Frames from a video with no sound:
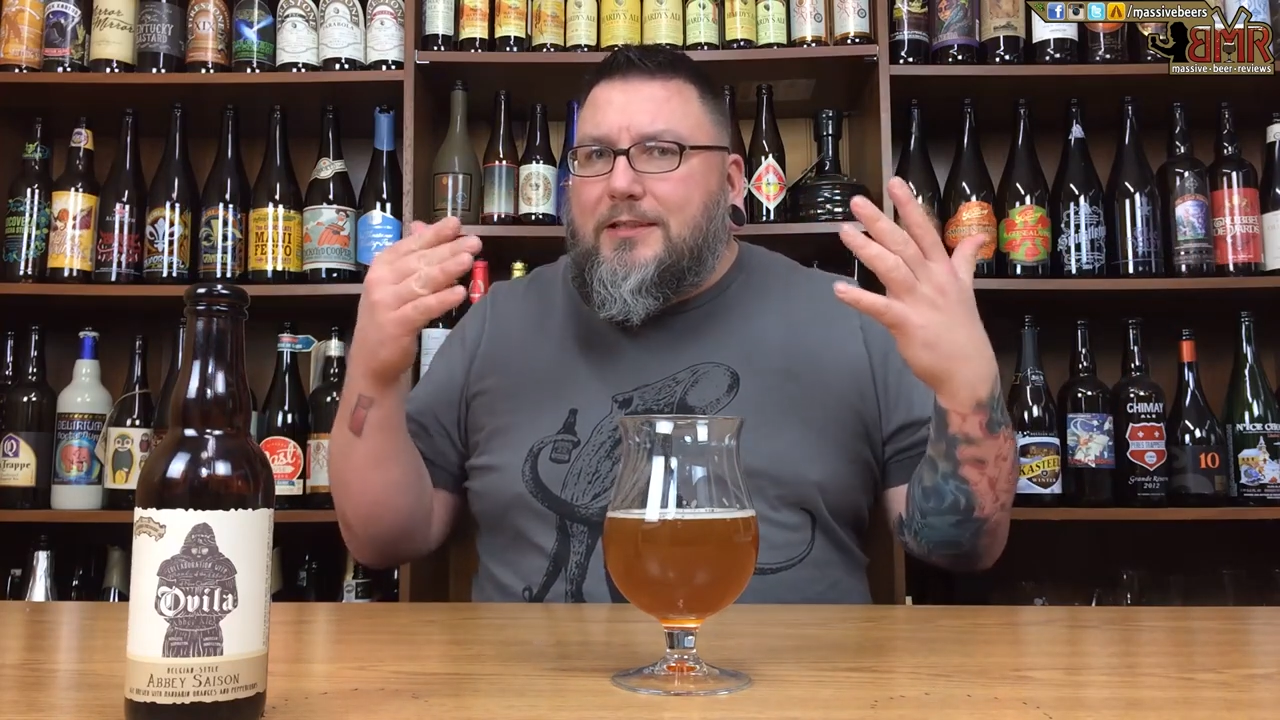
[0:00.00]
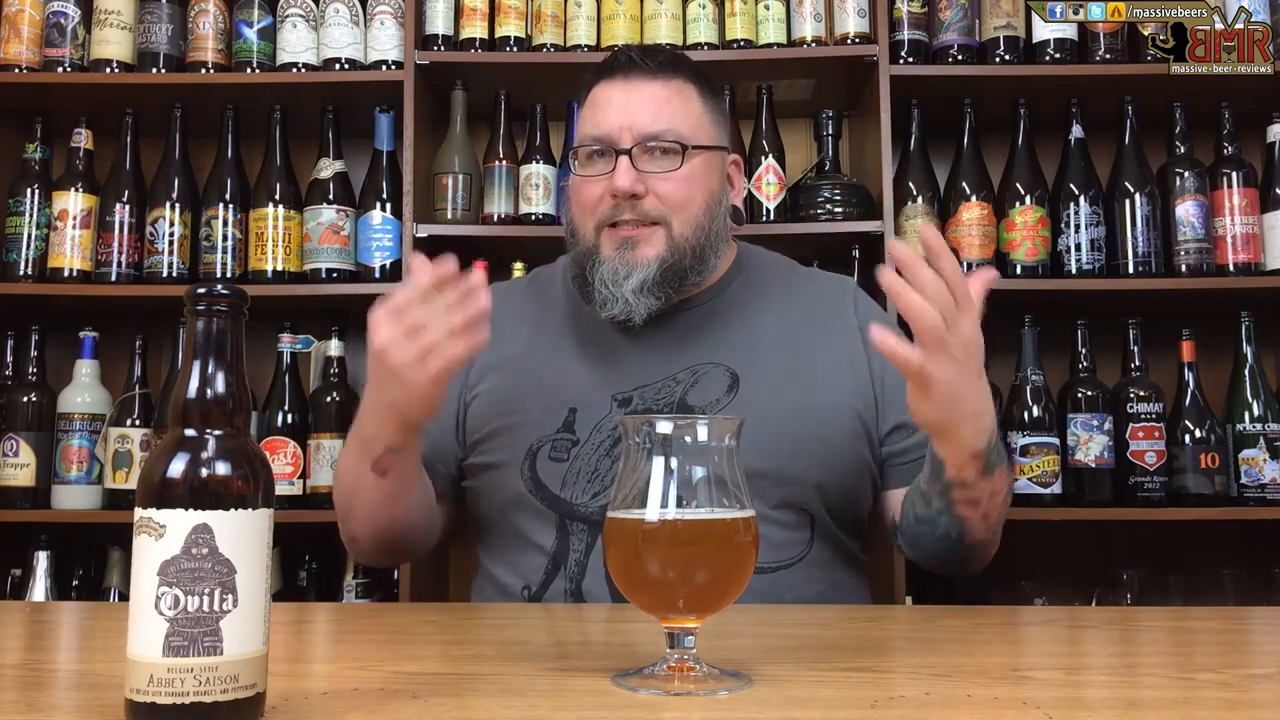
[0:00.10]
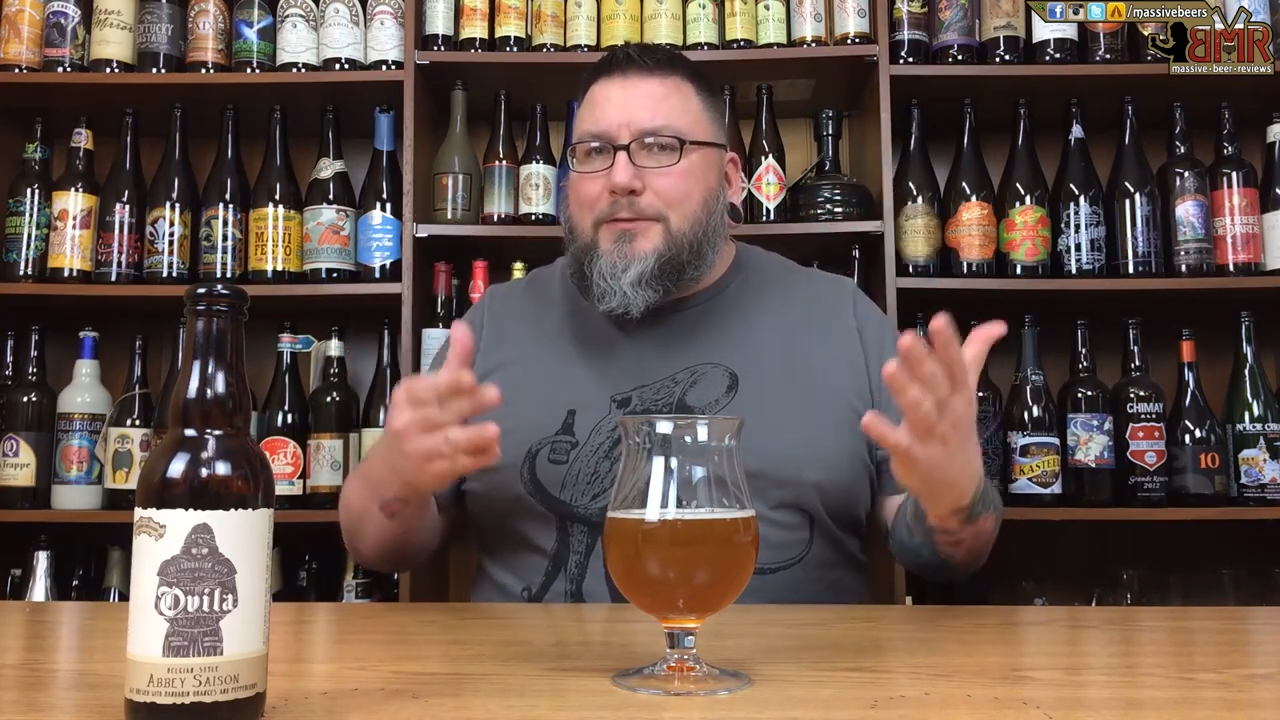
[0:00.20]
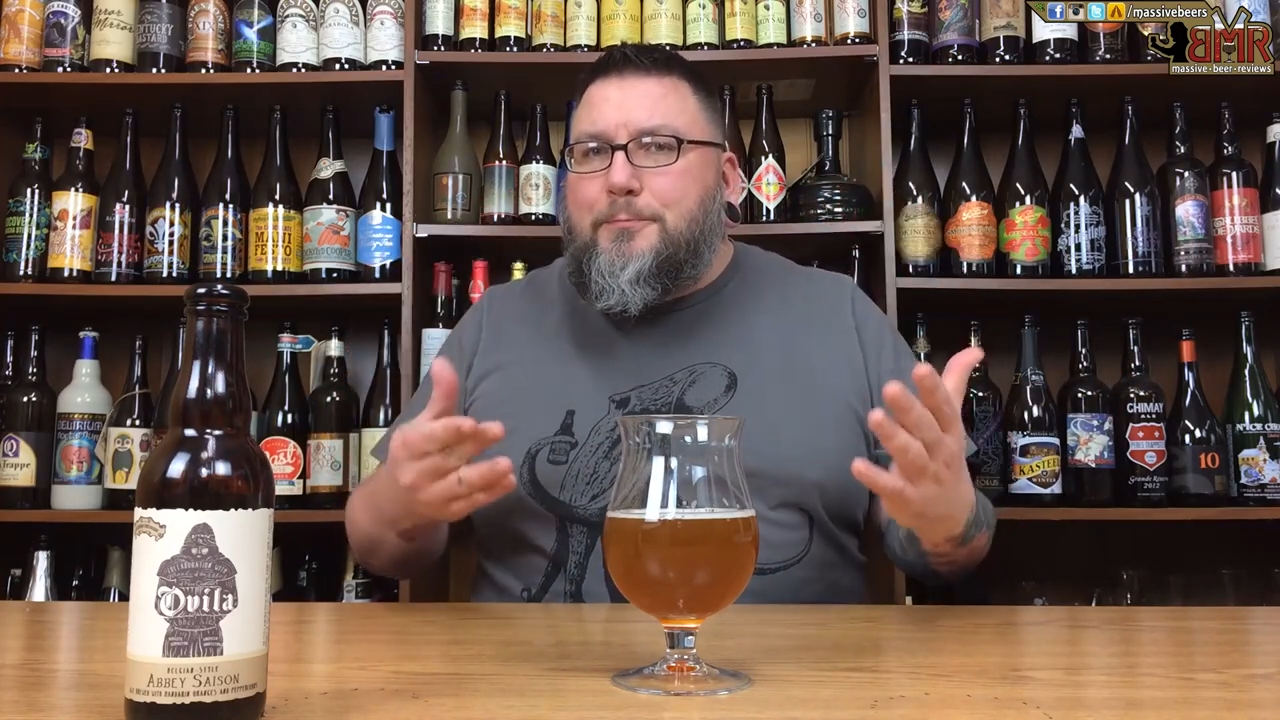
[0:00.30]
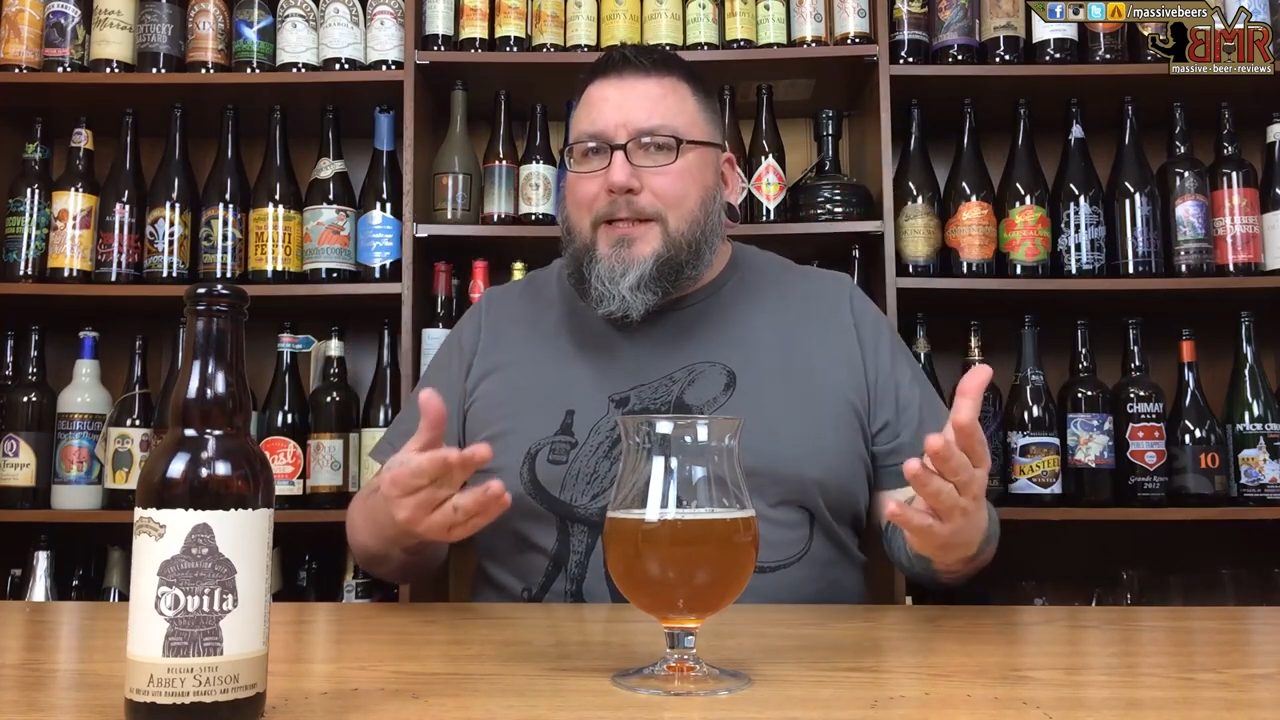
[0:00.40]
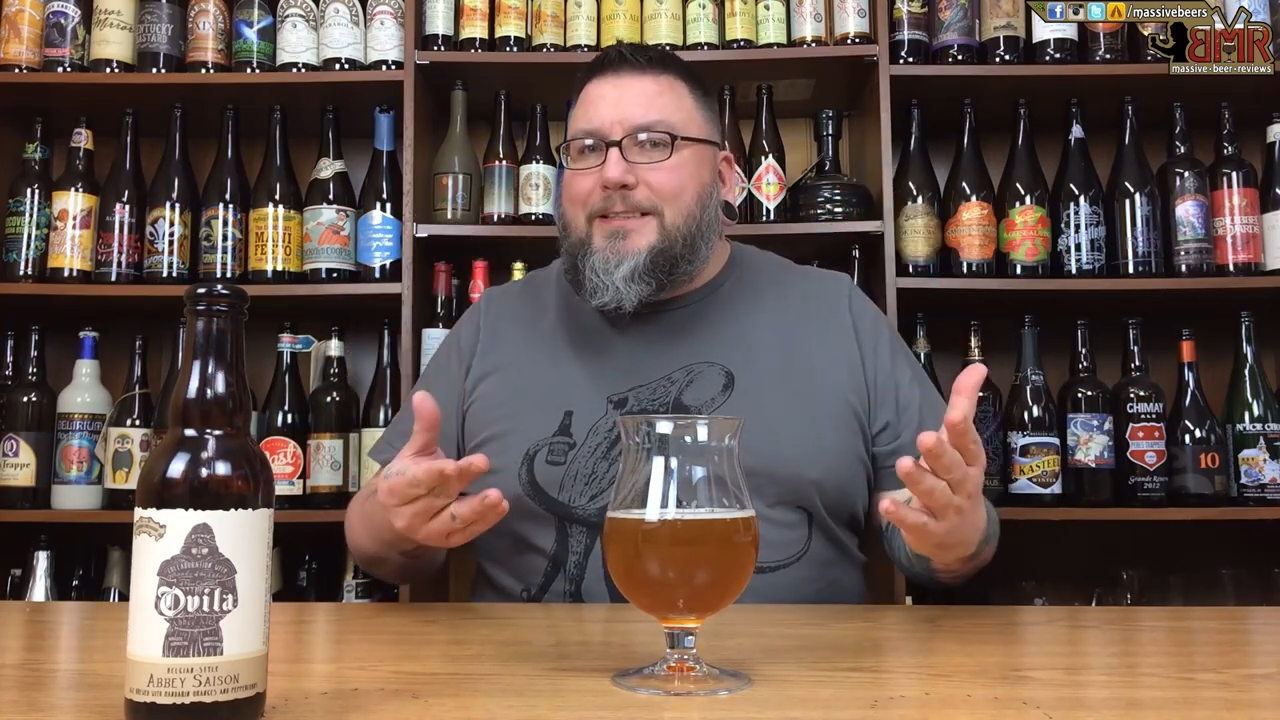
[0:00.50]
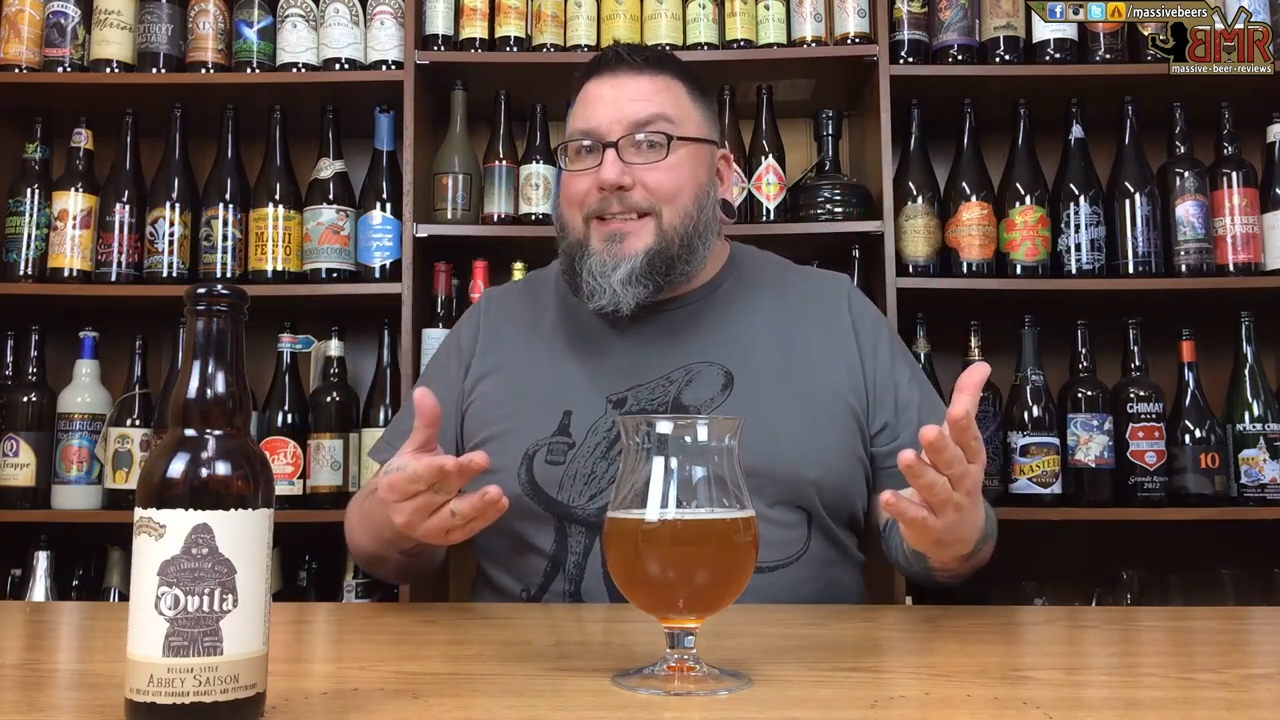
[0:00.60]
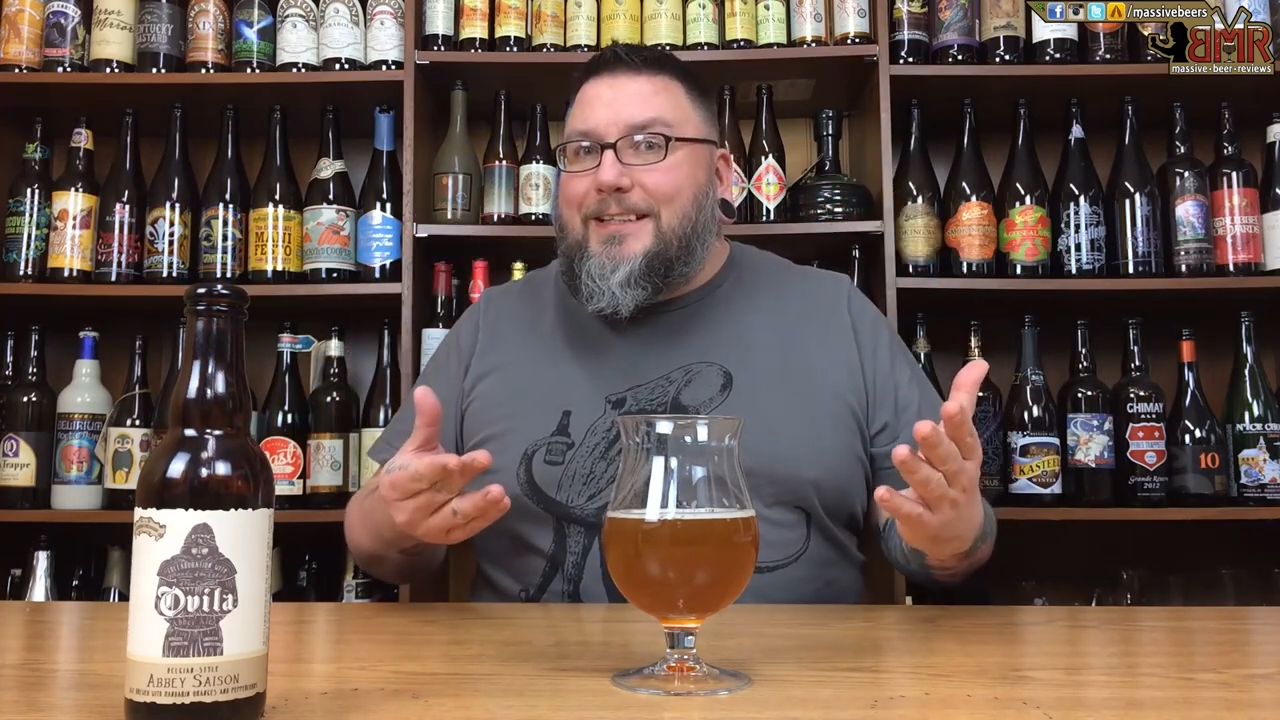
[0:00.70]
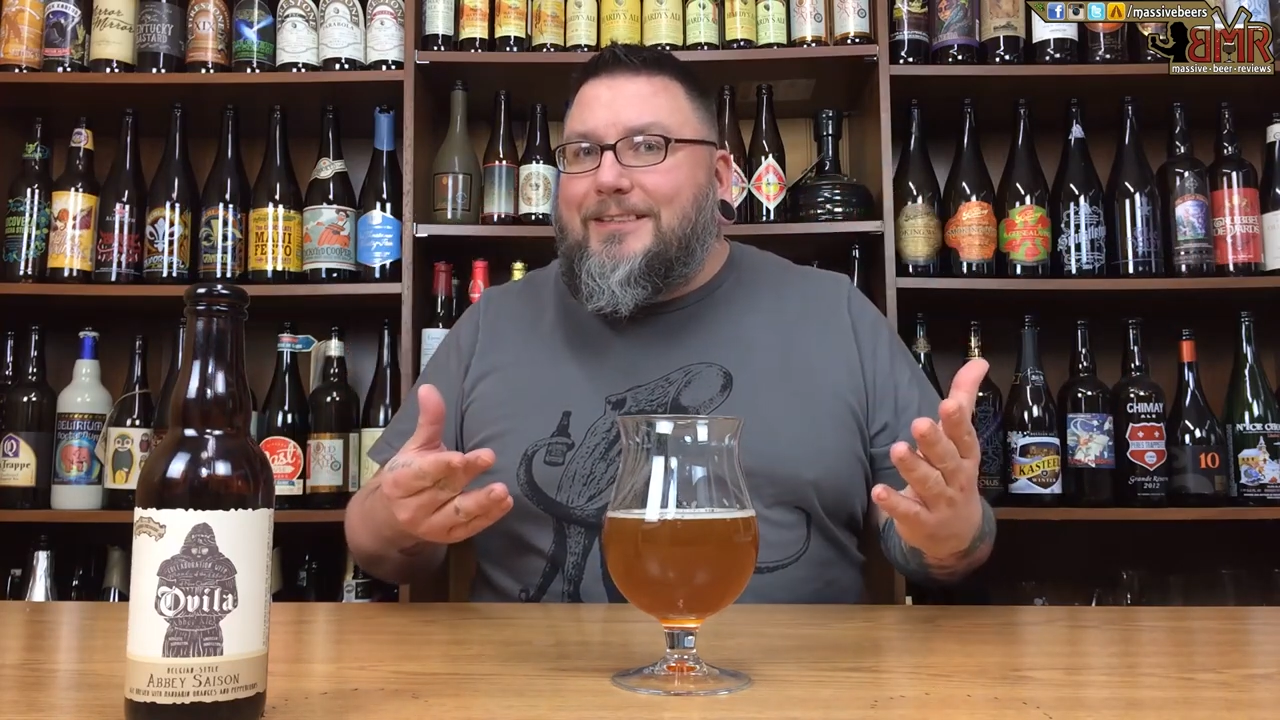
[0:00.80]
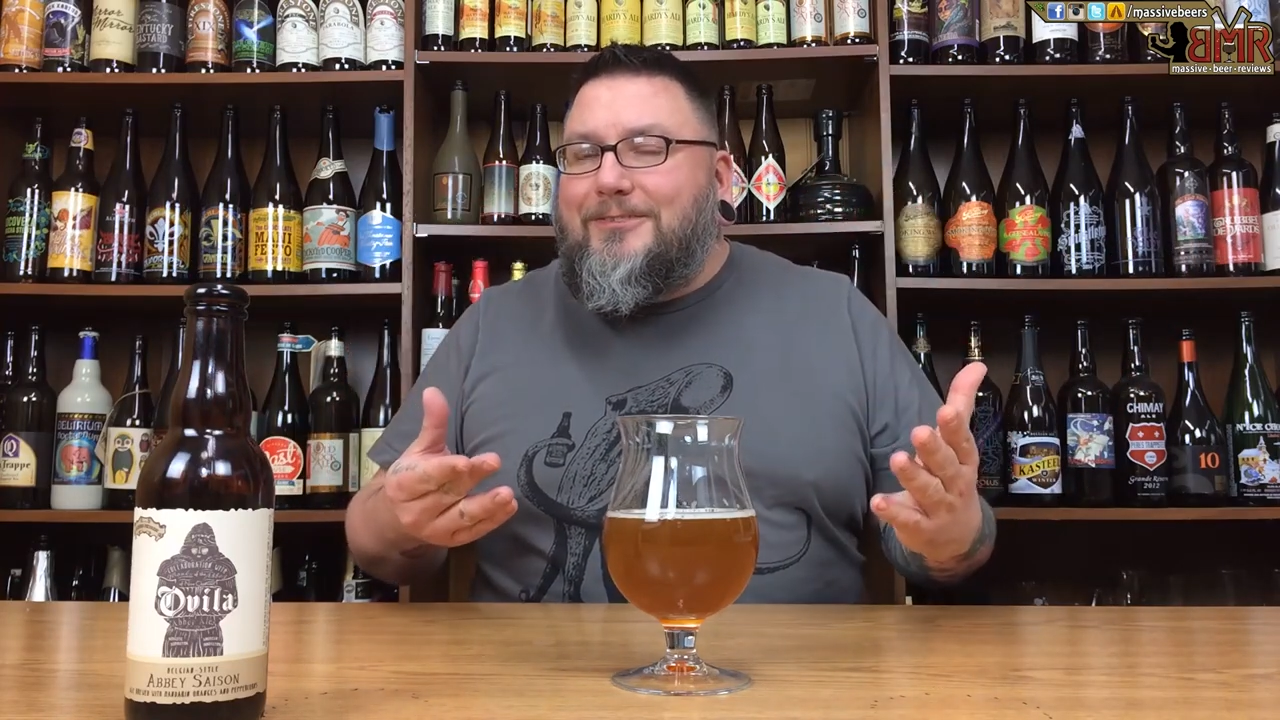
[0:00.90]

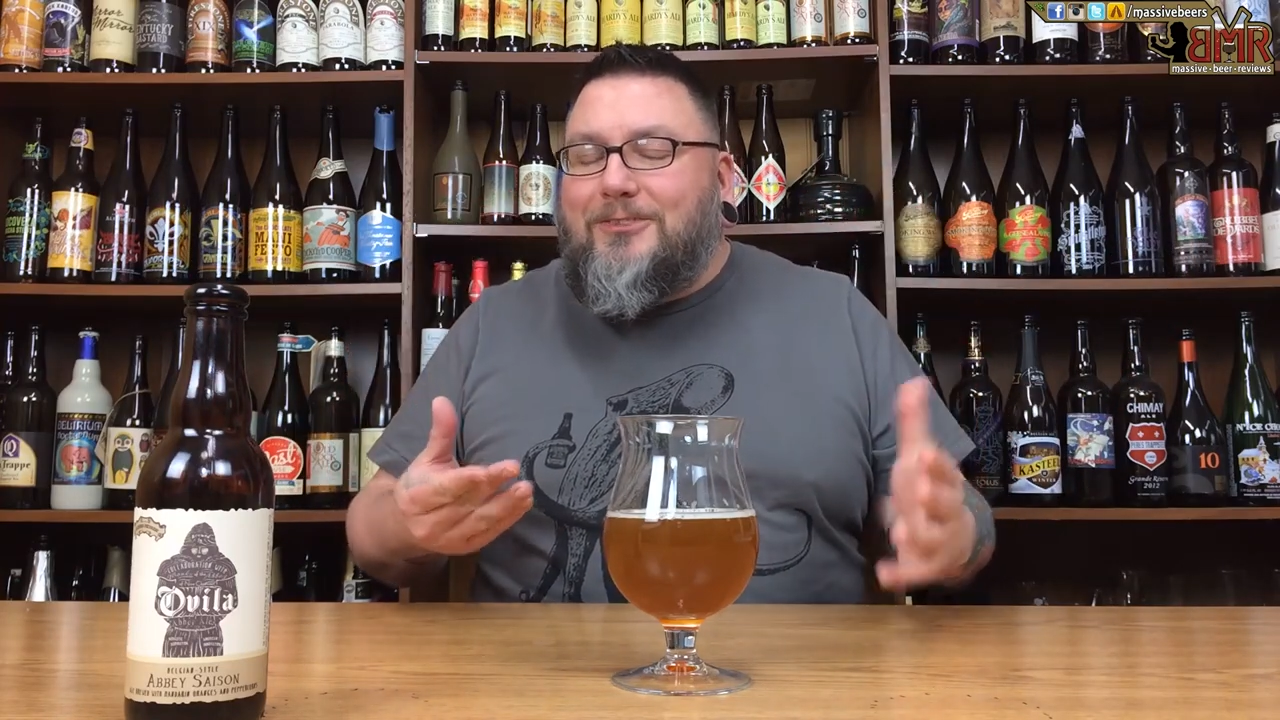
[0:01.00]
spicy.